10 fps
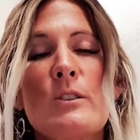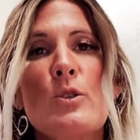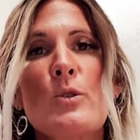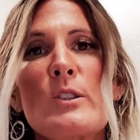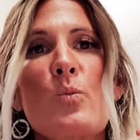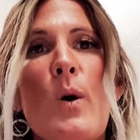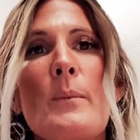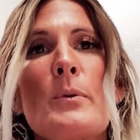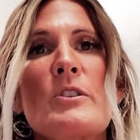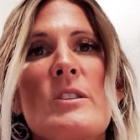So
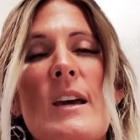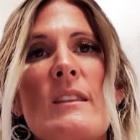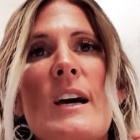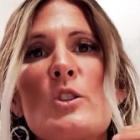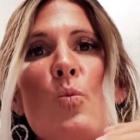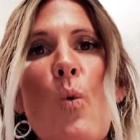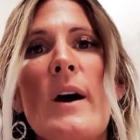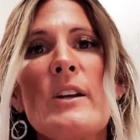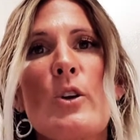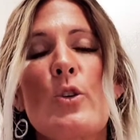1%. That's
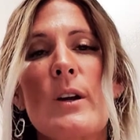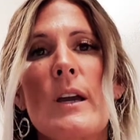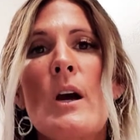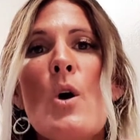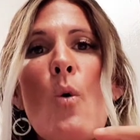1 degree.